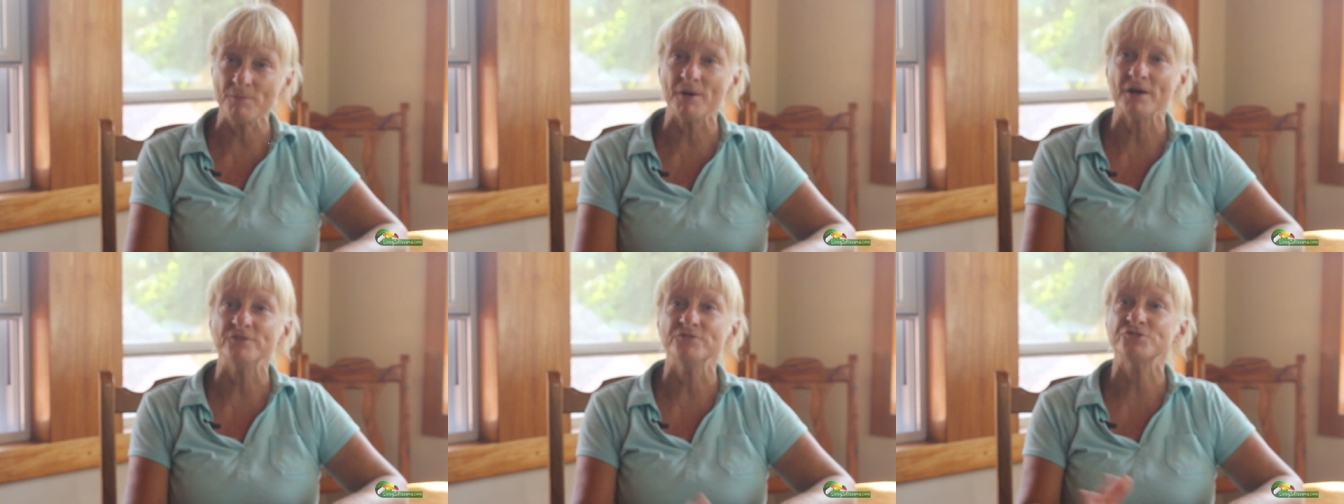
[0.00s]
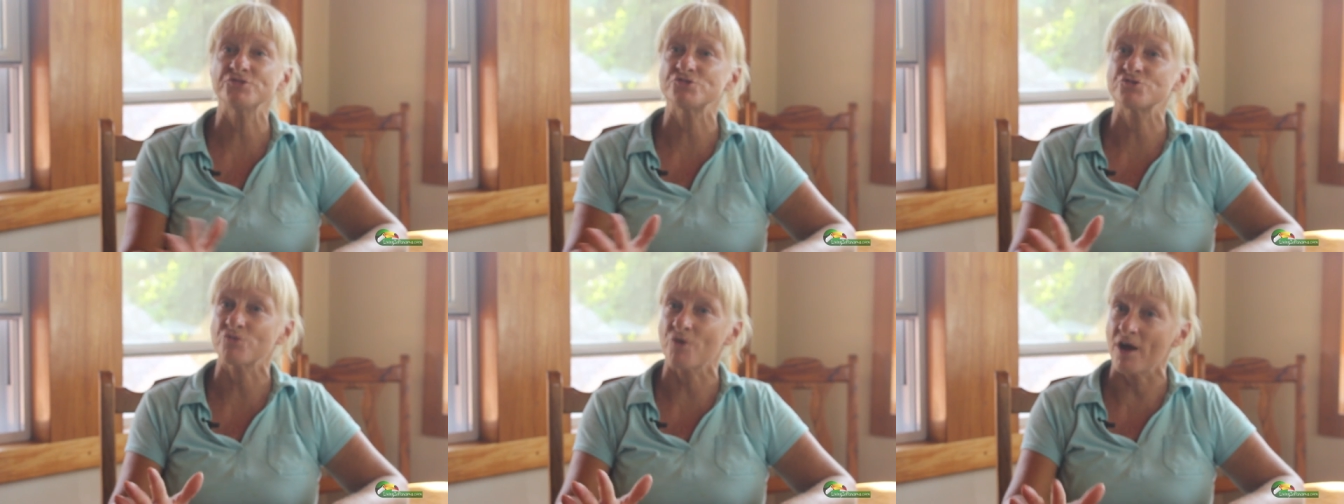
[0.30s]

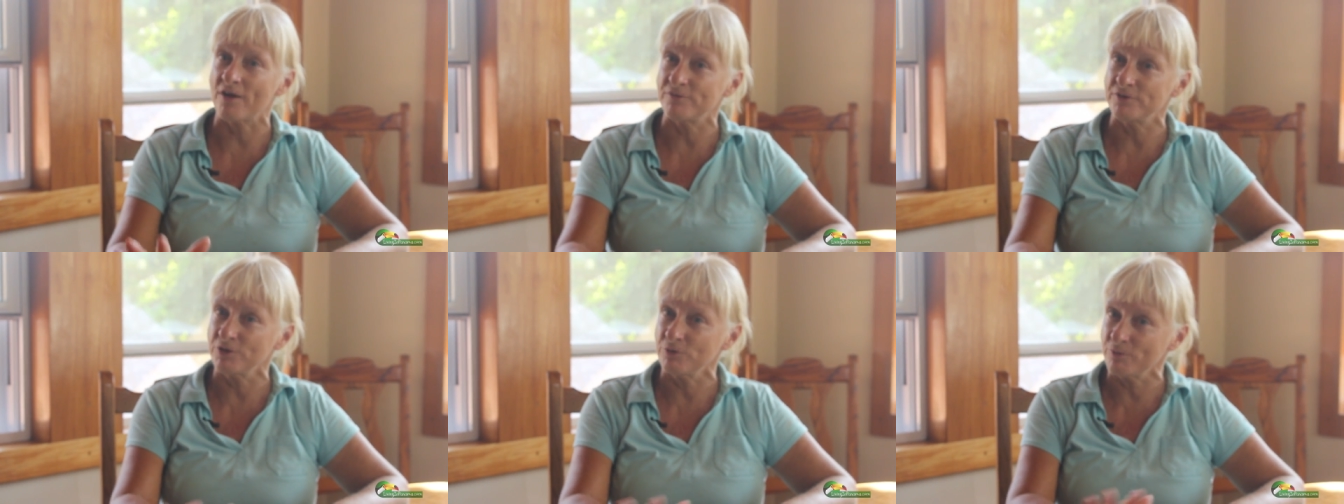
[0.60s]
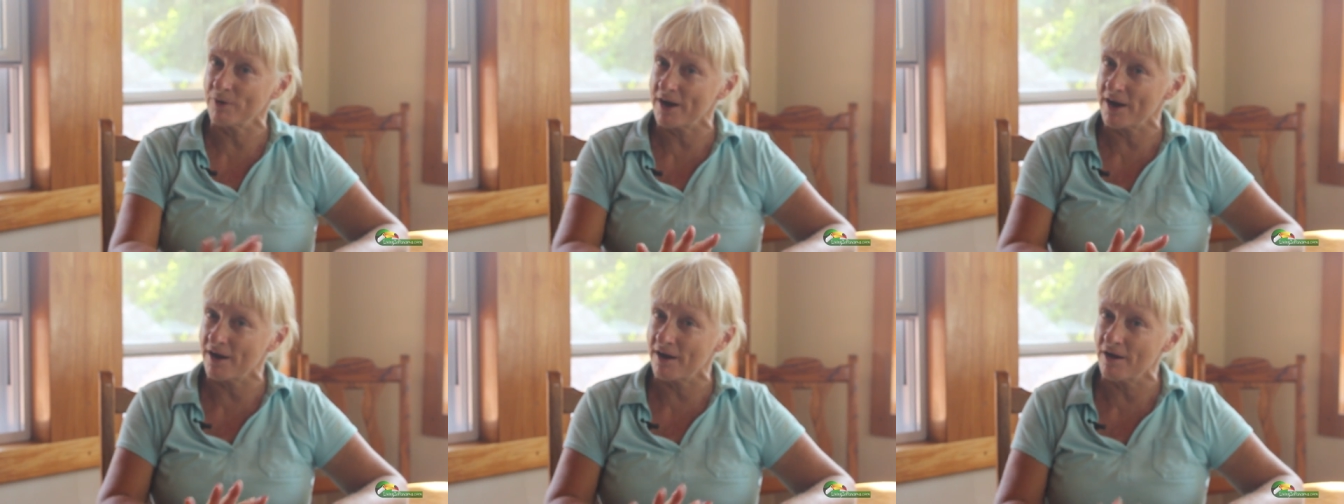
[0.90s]
months driving
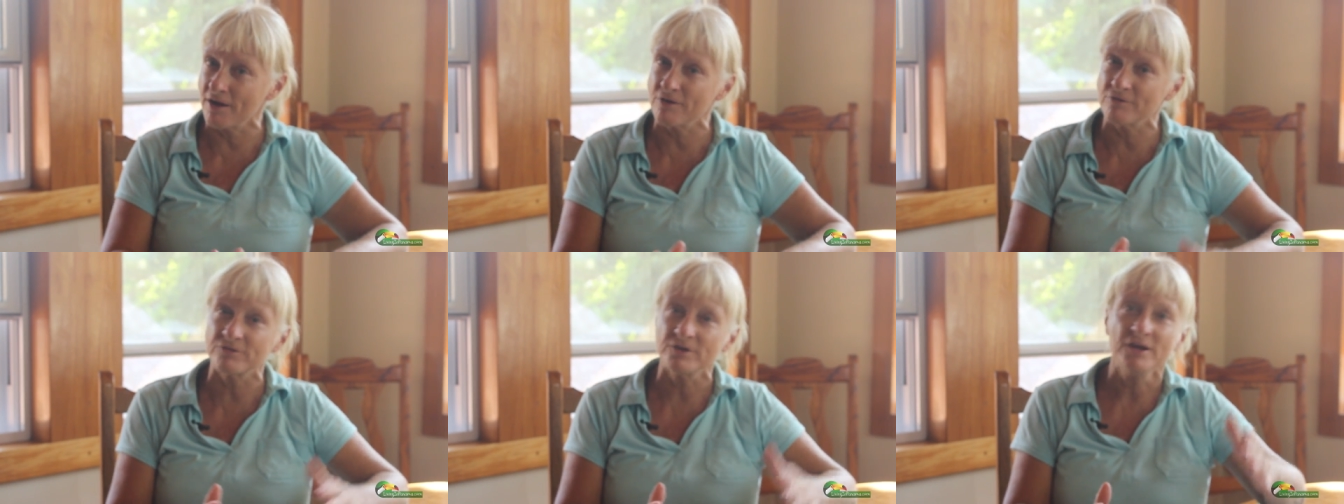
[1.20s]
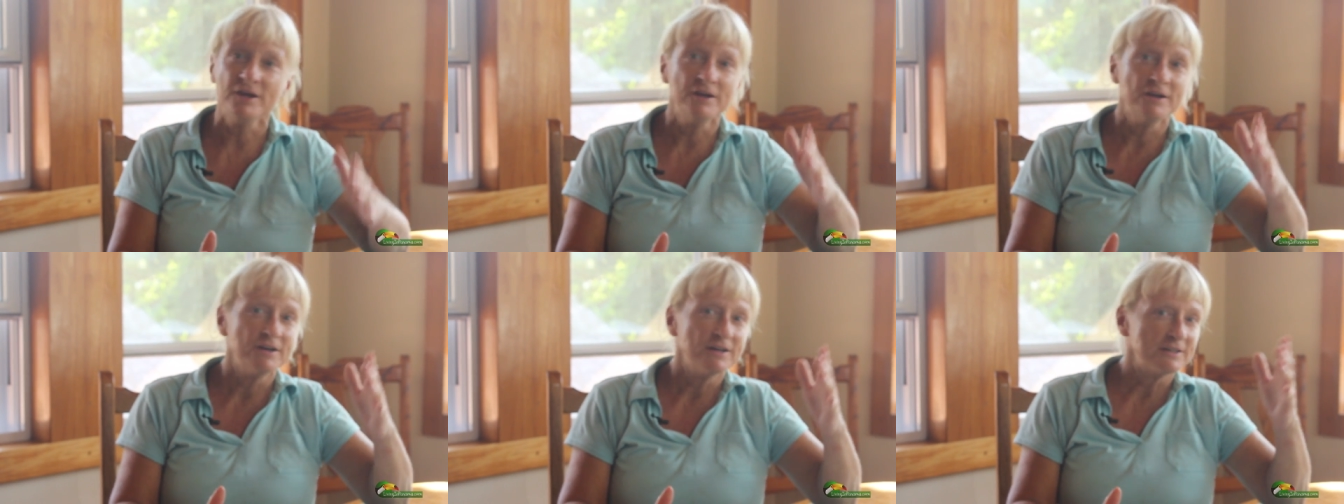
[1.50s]
around,
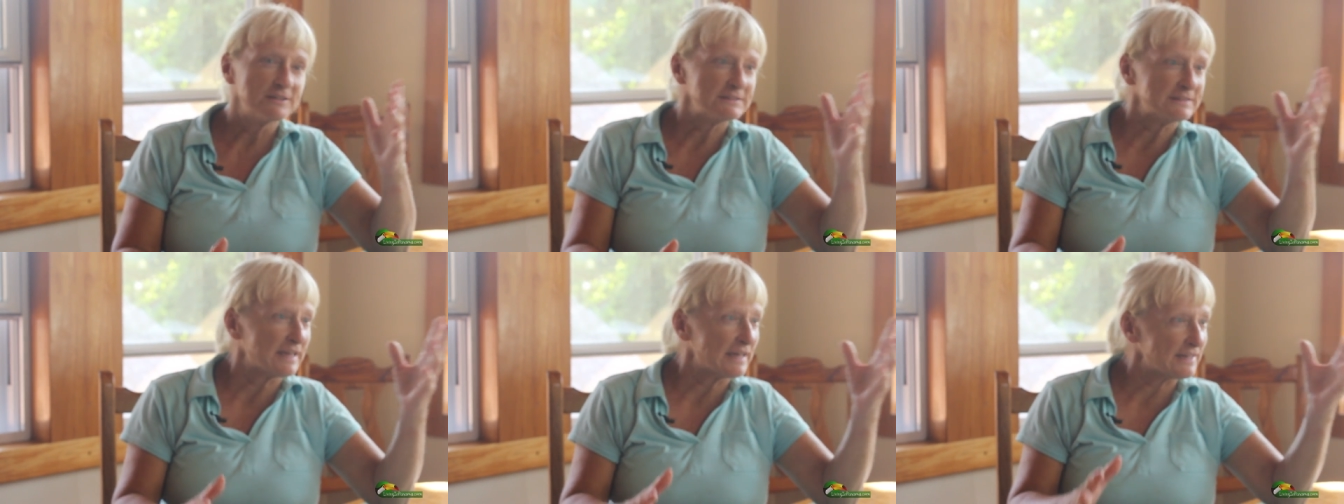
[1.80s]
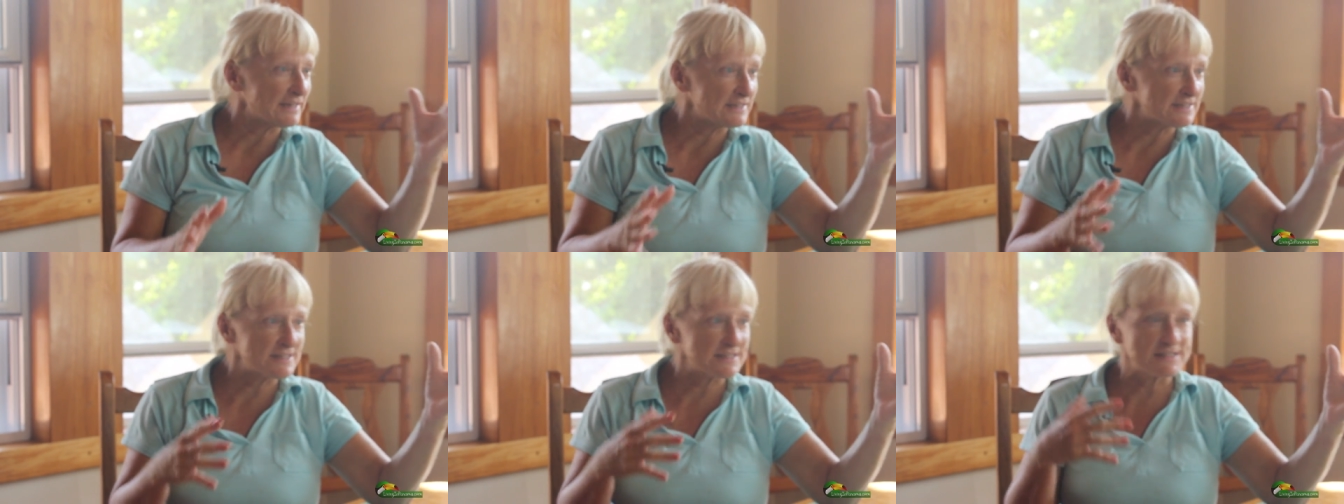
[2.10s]

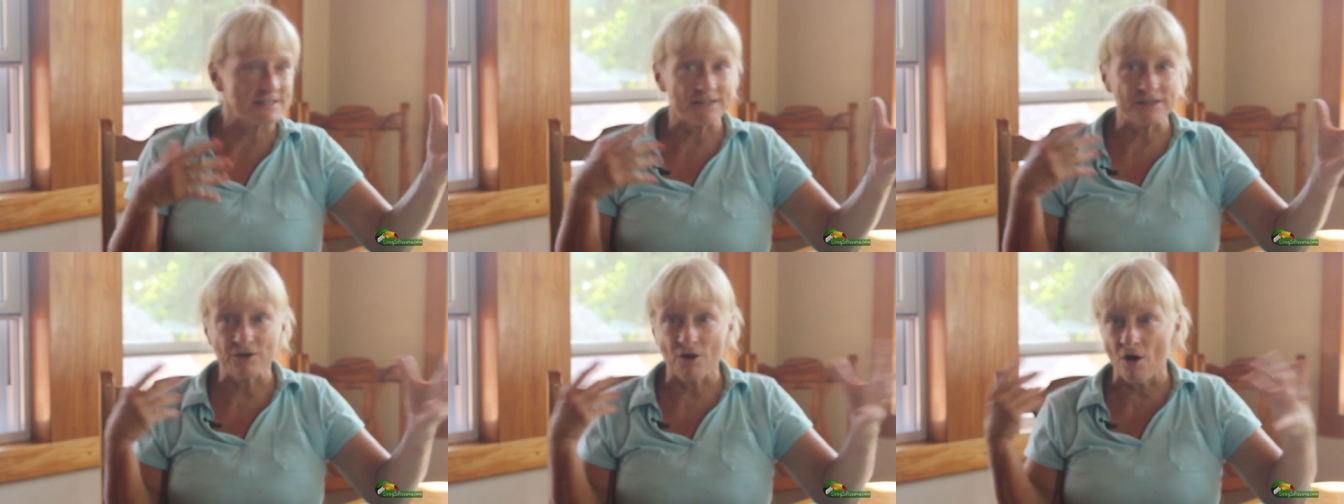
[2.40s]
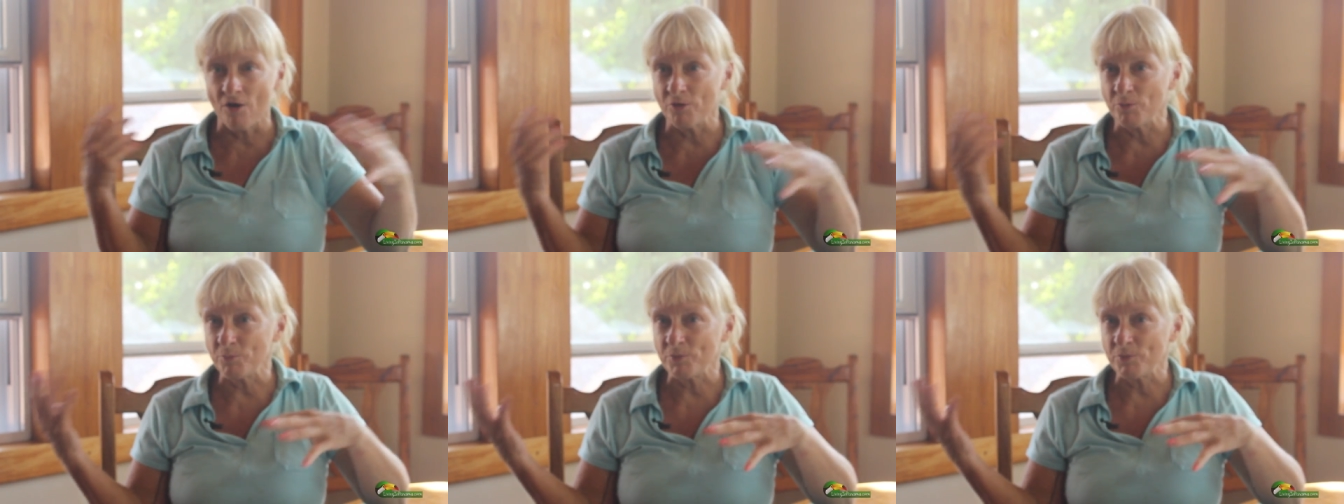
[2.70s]
getting to see all the